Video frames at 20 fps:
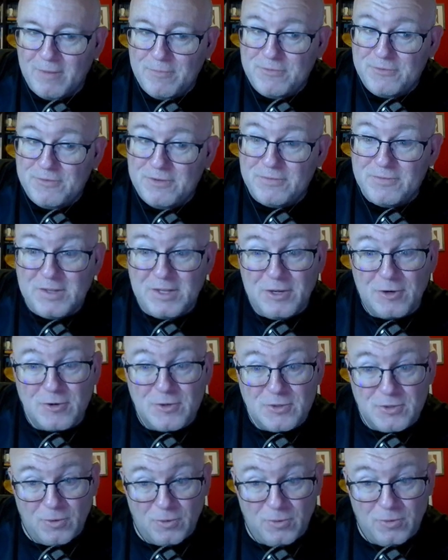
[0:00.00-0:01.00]
I'm 50
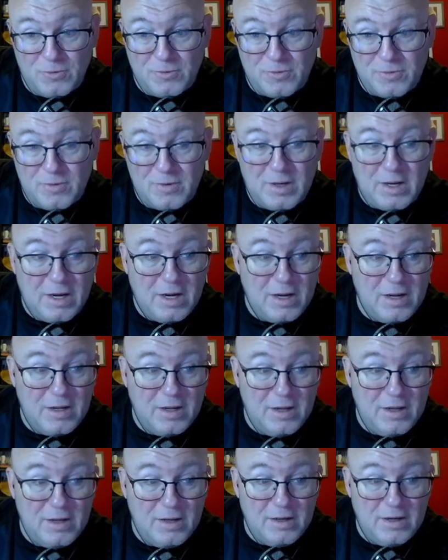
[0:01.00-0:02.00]
years old,
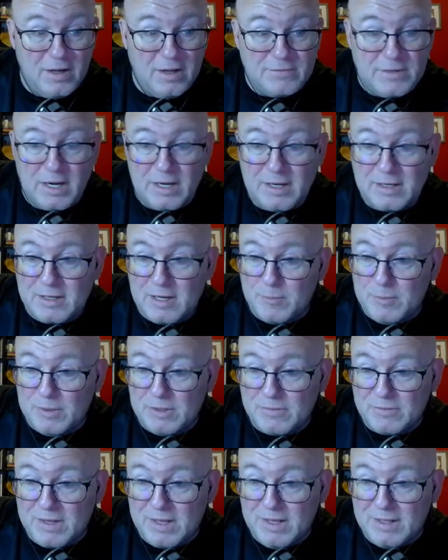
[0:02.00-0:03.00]
and I've got a couple
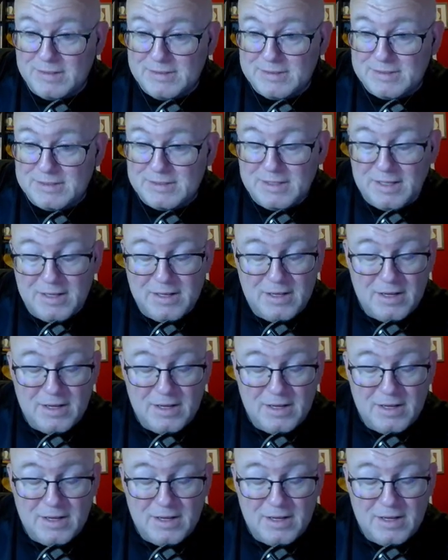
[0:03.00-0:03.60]
of kids,